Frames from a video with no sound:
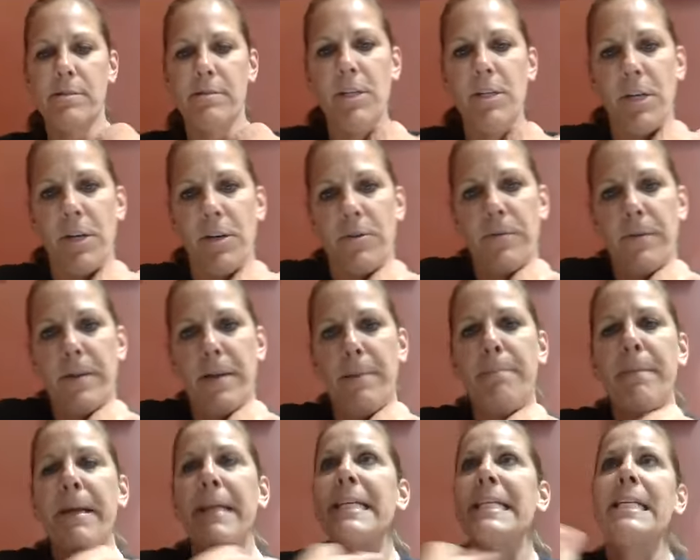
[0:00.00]
you know.
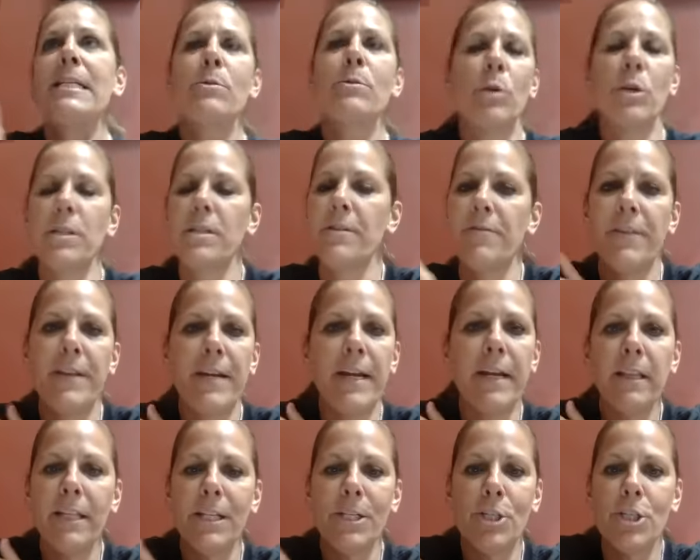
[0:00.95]
My niece works at
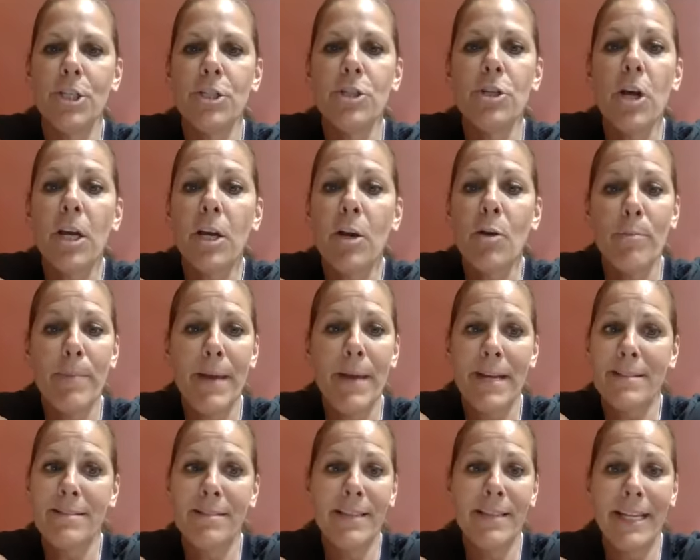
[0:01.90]
Fidelity. She's not going
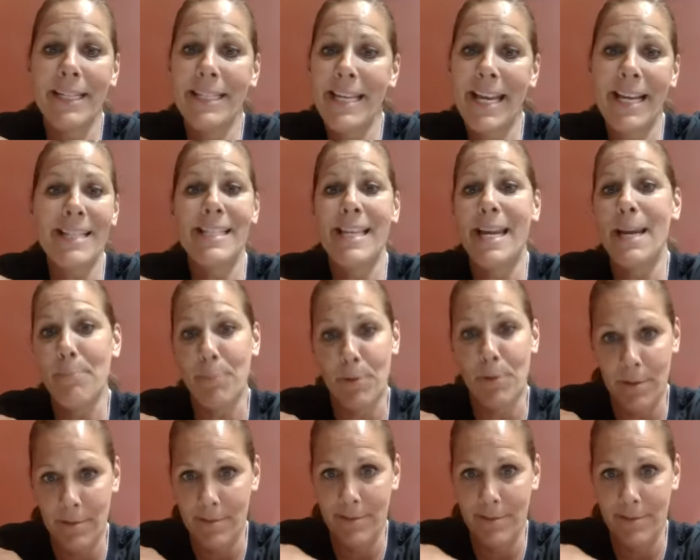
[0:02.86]
back till like next April